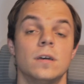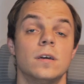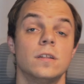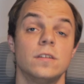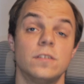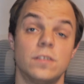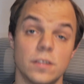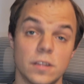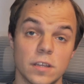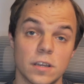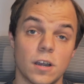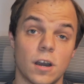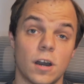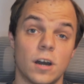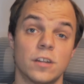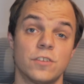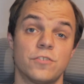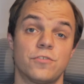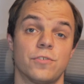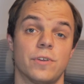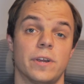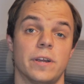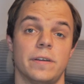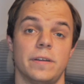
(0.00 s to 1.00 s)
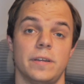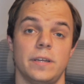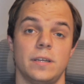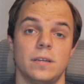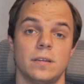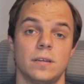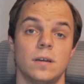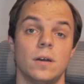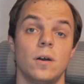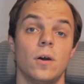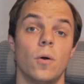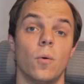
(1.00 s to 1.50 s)
To the contrary,
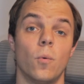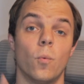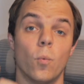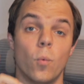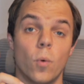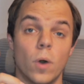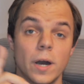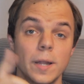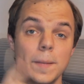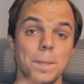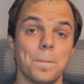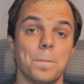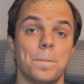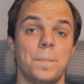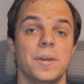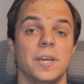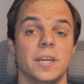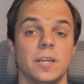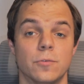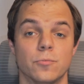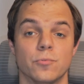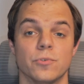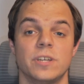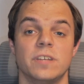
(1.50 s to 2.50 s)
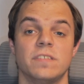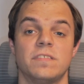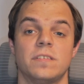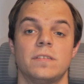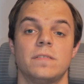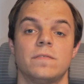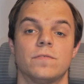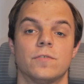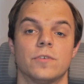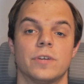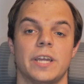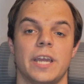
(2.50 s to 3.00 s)
one big reason
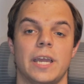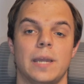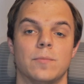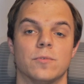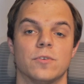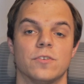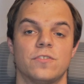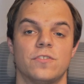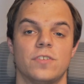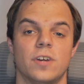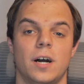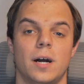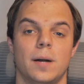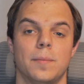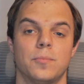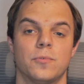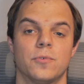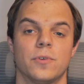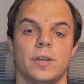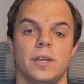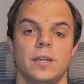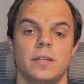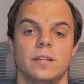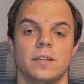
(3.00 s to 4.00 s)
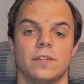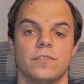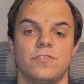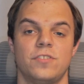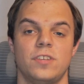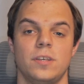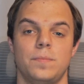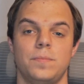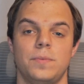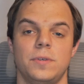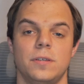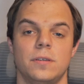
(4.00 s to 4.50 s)
for gamers to upgrade their
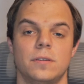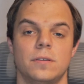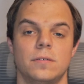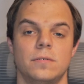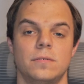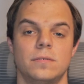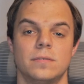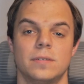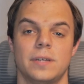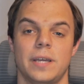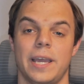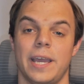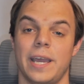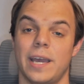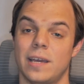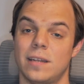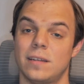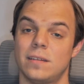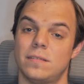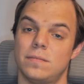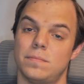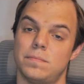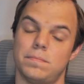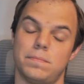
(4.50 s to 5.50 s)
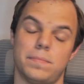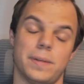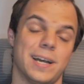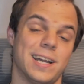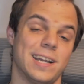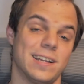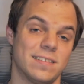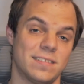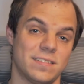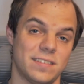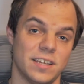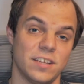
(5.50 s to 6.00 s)
CPU, and by
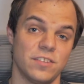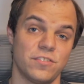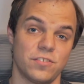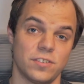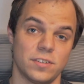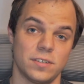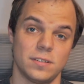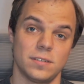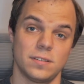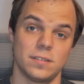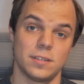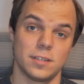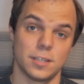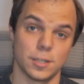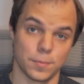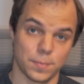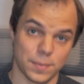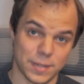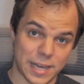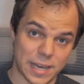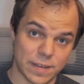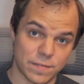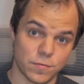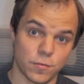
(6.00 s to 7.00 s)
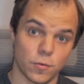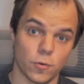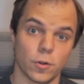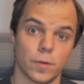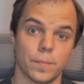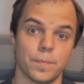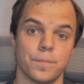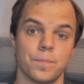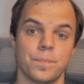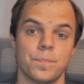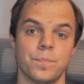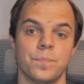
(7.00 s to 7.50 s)
extension, their
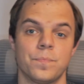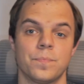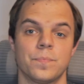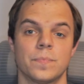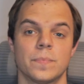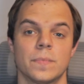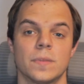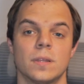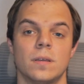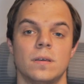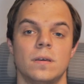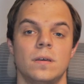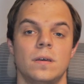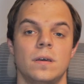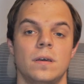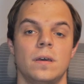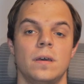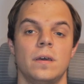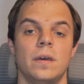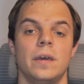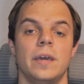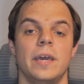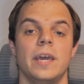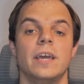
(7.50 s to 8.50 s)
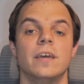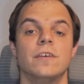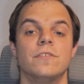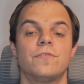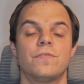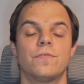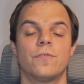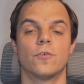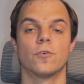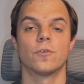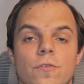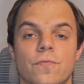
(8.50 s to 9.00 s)
platform, is
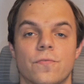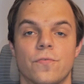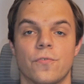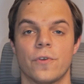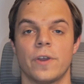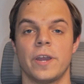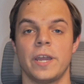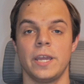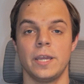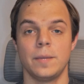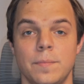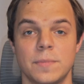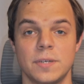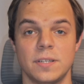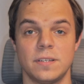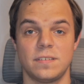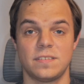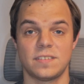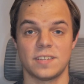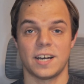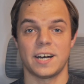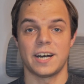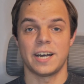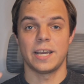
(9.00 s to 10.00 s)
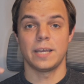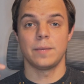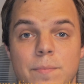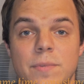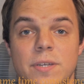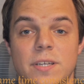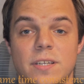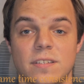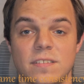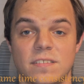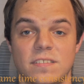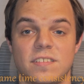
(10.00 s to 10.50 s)
for frame time
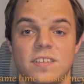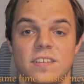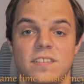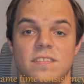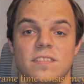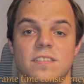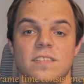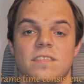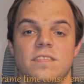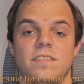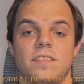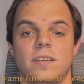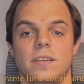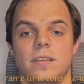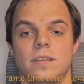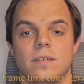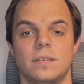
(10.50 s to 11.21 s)
consistency.